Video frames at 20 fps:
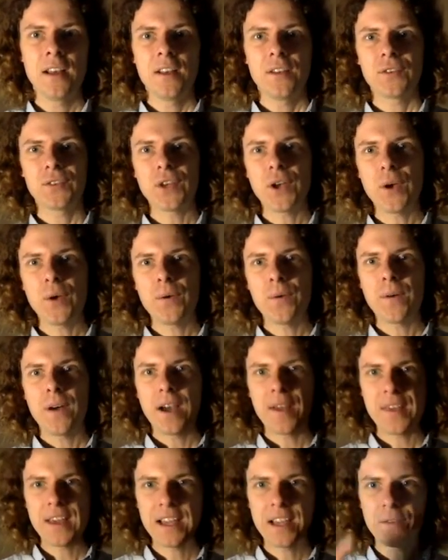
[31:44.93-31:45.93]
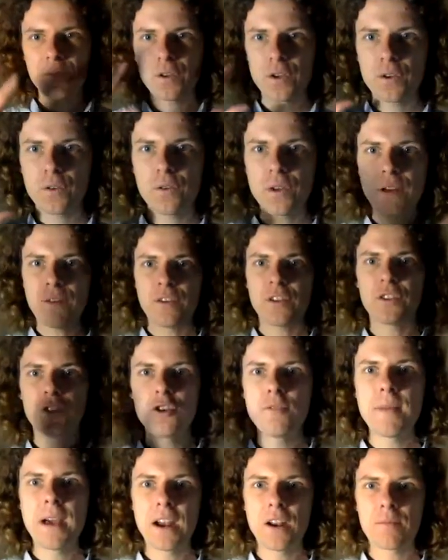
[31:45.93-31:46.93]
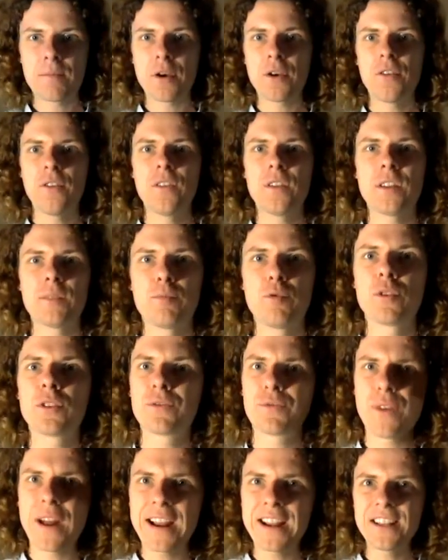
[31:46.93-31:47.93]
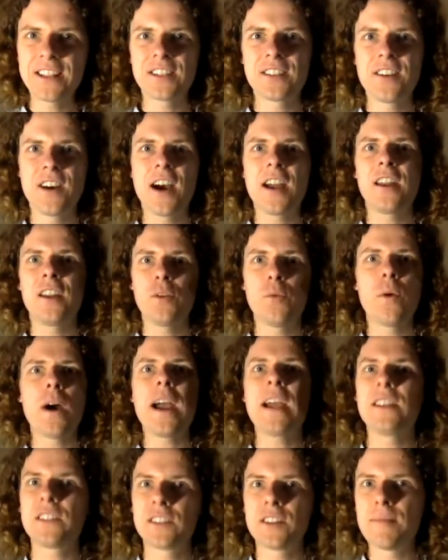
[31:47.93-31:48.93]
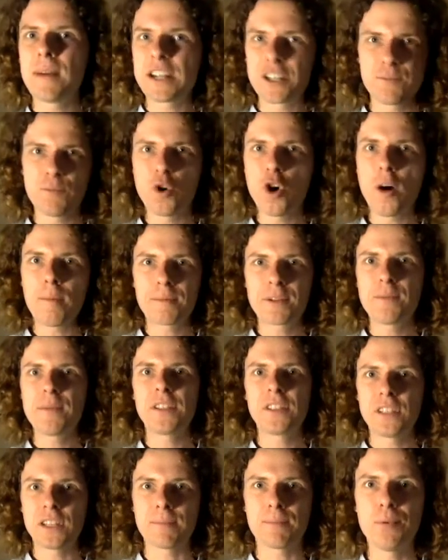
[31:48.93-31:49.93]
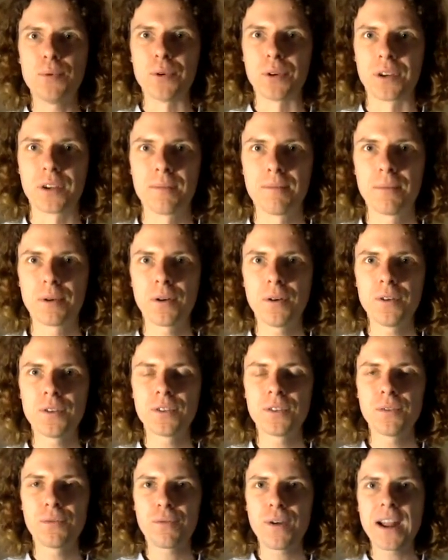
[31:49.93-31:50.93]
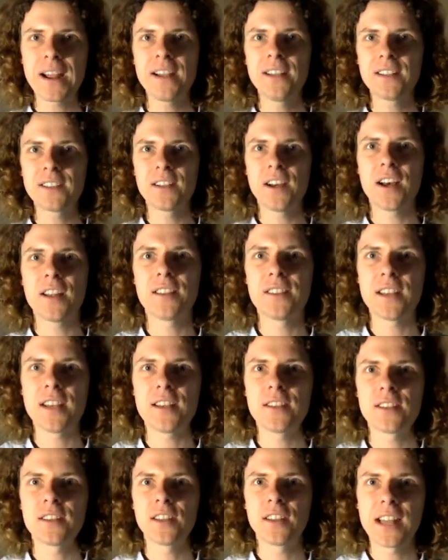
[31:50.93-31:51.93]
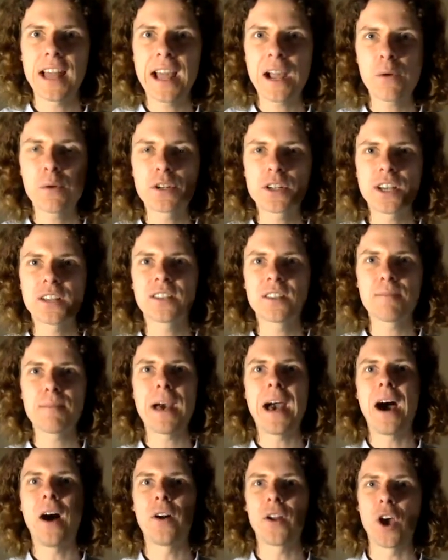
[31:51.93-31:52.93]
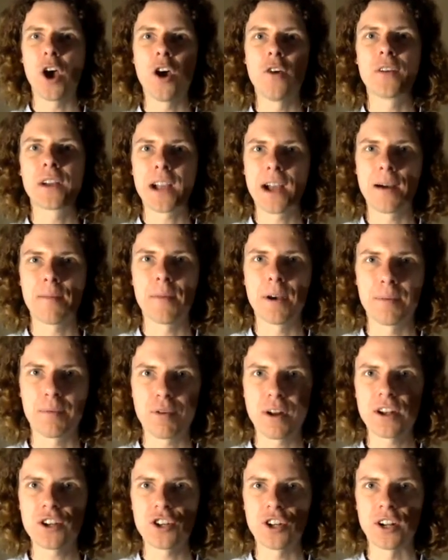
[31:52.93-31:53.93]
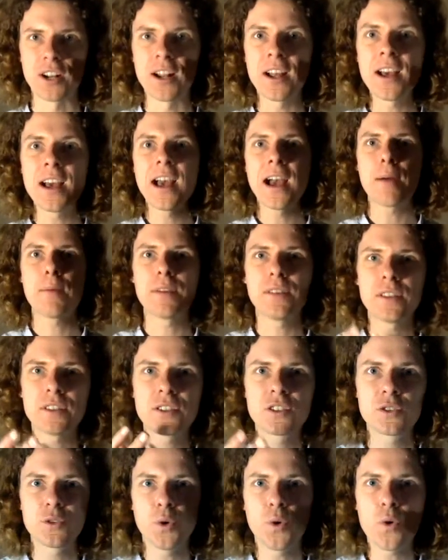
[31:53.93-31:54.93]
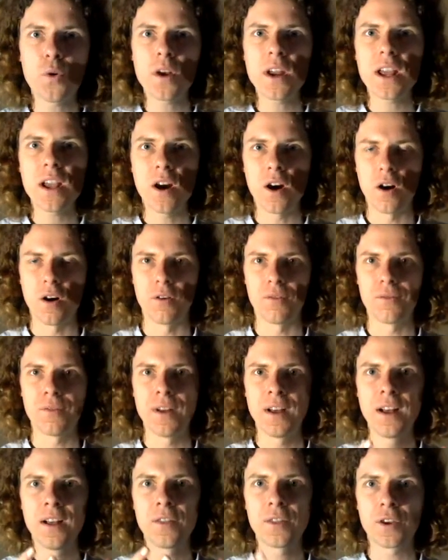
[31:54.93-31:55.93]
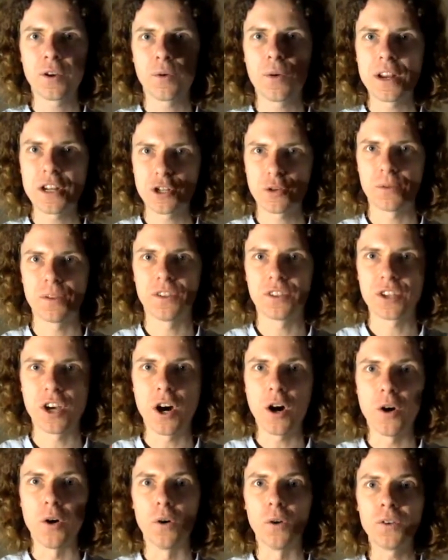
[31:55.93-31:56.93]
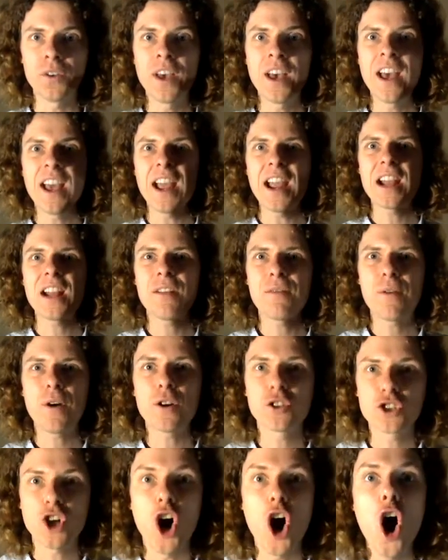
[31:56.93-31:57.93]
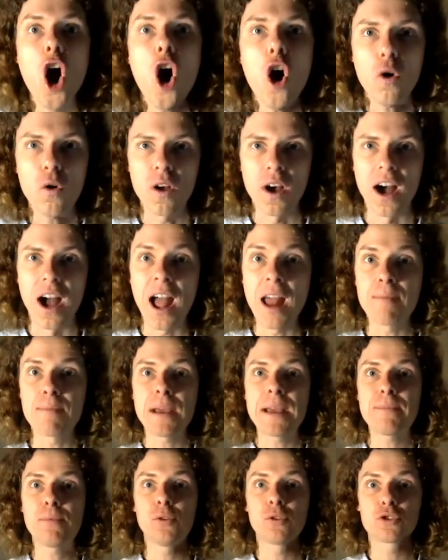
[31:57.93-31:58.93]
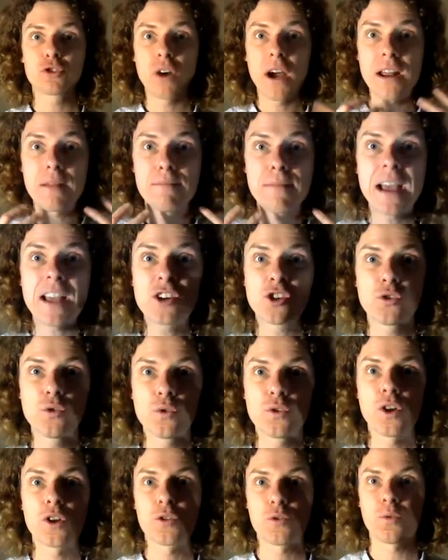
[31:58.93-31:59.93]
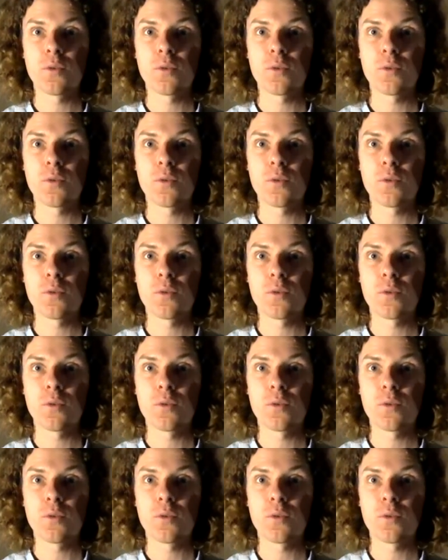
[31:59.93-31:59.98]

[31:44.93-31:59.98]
So I think if you zoom out on both of these books, Frankenstein in a way is the much more optimistic book, because Frankenstein says that language has the power to overcome oppression, and when the story of the creature is told, it invokes horror and people try to make sure not